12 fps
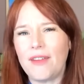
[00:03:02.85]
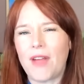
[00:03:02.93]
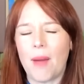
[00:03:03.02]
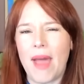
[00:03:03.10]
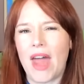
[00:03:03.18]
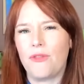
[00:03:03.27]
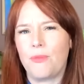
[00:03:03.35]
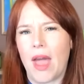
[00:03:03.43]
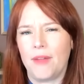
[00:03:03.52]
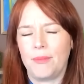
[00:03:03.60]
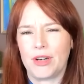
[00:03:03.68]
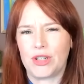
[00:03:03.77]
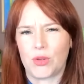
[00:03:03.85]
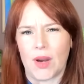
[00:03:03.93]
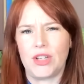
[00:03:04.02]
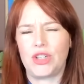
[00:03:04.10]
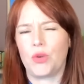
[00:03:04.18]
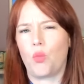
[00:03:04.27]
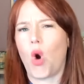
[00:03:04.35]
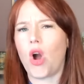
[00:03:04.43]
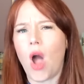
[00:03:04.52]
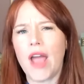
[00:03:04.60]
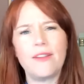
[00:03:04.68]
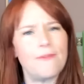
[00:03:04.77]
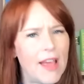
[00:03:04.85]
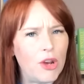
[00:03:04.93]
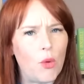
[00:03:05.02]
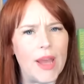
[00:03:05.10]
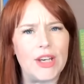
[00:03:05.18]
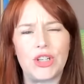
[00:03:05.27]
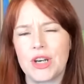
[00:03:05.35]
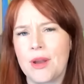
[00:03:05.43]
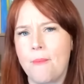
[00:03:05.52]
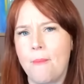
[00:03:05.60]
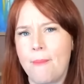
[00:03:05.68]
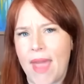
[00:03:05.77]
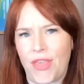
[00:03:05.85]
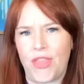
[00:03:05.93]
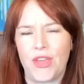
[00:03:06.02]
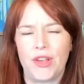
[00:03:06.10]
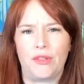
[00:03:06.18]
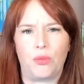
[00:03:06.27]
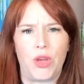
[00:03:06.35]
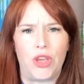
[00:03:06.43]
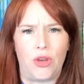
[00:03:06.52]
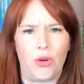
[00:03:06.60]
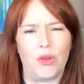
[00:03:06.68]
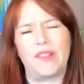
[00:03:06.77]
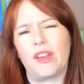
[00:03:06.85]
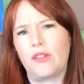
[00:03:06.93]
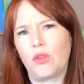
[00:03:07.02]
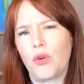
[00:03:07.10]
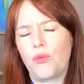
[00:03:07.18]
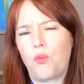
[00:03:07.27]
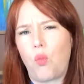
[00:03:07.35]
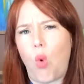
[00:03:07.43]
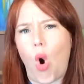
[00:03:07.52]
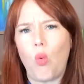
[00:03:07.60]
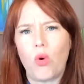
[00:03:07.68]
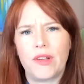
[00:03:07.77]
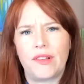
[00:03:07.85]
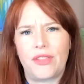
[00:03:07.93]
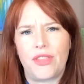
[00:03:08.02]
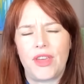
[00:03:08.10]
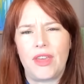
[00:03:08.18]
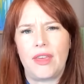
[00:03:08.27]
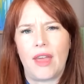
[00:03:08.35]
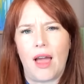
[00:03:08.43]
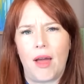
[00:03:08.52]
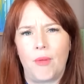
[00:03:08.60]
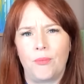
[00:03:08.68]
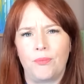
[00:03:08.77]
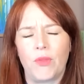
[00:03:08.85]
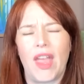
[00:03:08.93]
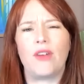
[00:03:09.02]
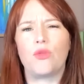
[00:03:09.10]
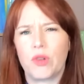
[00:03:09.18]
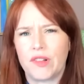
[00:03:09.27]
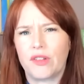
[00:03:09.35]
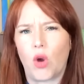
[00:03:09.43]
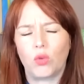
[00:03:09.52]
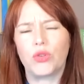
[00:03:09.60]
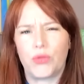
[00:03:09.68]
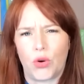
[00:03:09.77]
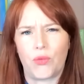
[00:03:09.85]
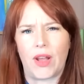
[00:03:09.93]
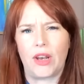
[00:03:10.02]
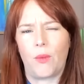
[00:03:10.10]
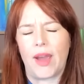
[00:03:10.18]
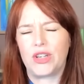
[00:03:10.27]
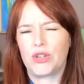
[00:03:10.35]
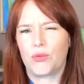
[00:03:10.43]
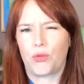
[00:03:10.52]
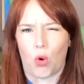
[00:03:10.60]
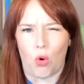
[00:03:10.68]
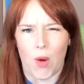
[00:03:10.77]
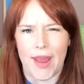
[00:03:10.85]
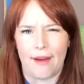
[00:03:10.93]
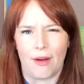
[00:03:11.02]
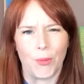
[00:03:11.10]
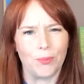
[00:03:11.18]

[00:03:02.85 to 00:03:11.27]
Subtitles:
they've come out of administration, what kind of valuation methods were used and sort of what was the end result of your valuation for Aureka?